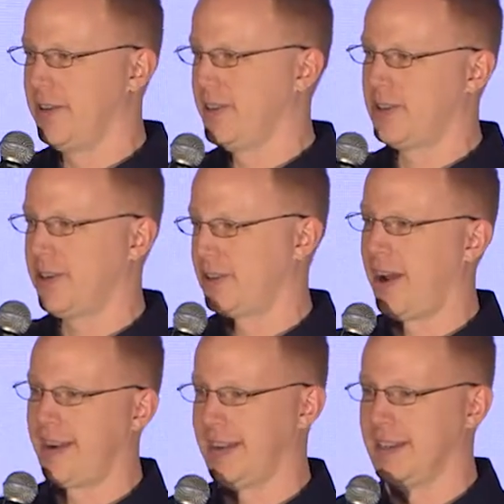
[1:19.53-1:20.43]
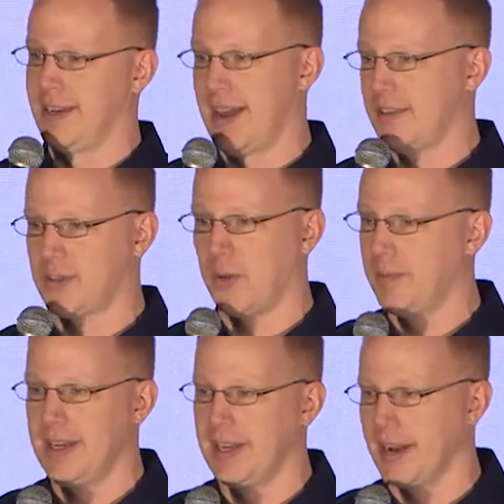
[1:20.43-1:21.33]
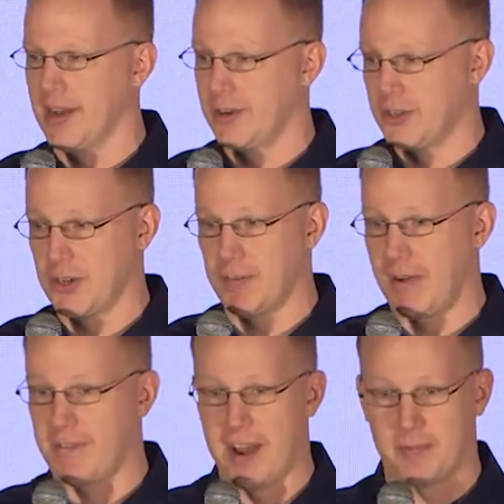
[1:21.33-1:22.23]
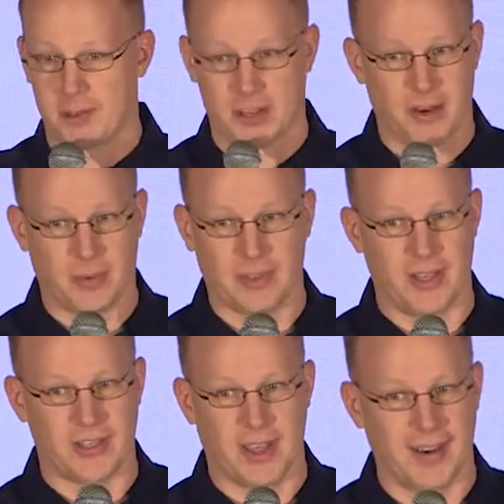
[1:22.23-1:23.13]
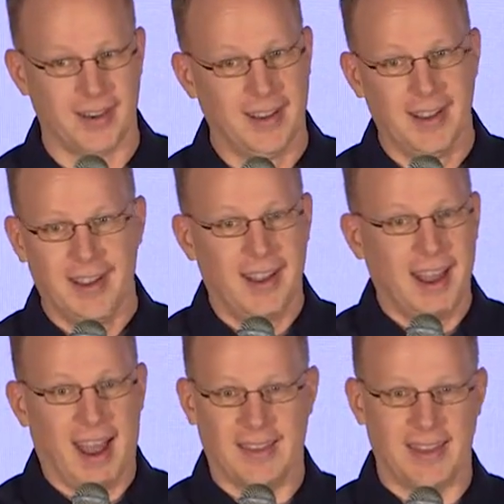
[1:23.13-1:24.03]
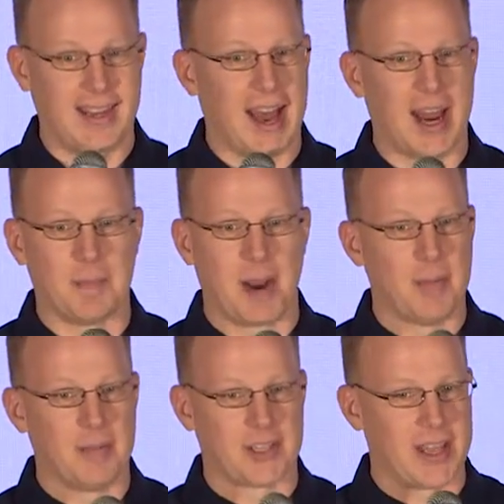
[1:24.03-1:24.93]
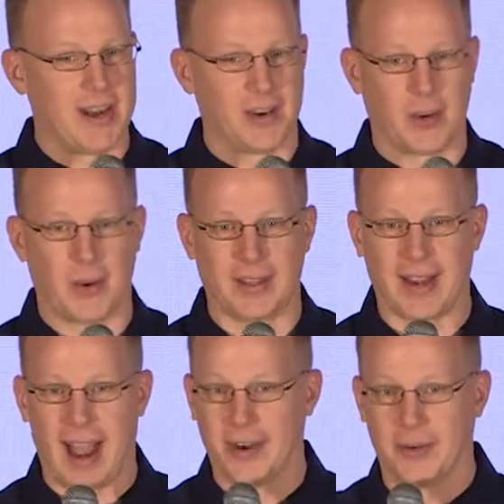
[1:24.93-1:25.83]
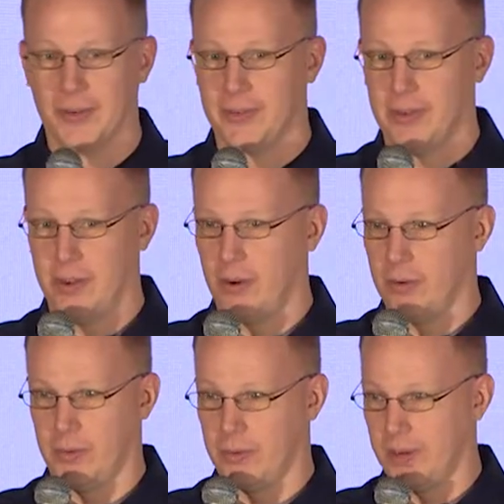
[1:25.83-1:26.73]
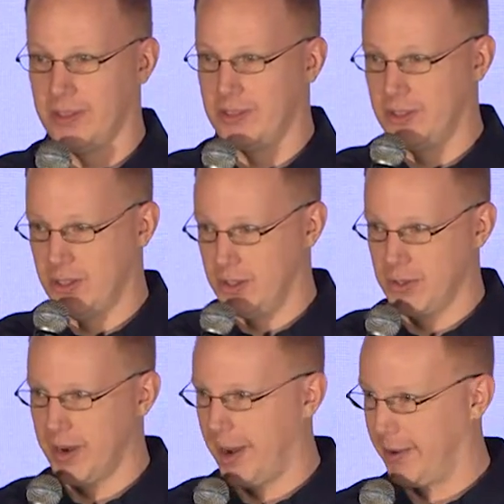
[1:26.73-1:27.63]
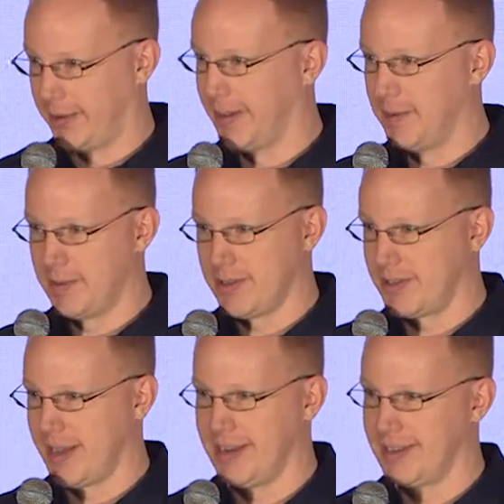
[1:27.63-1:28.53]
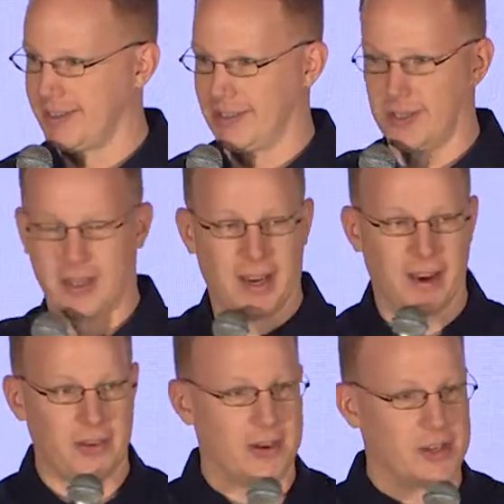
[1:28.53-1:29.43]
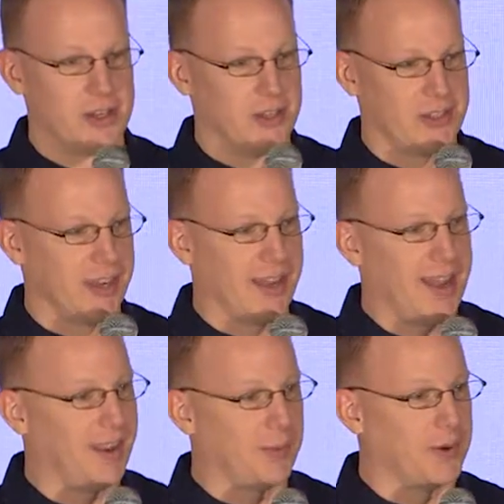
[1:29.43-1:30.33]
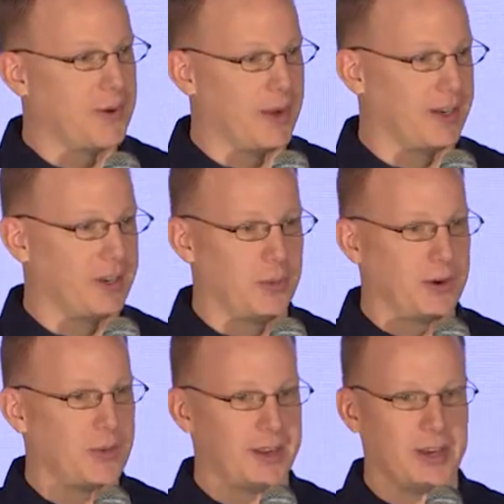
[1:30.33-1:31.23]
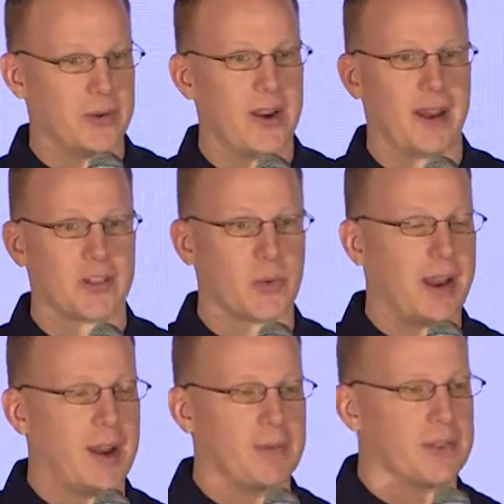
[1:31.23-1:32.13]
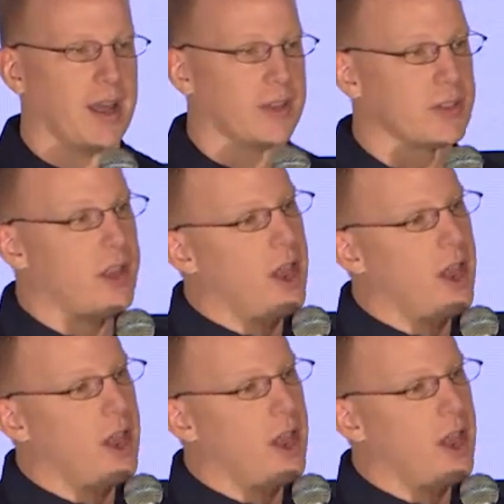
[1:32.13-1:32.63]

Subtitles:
And they started talking, and they had this whole meeting, and I understood about 5% of what they said. And then they got up, and I remember standing there going, like, I don't know what to do now. And I remember standing and looking at another engineer and saying, hey, where do I go next? What happens next?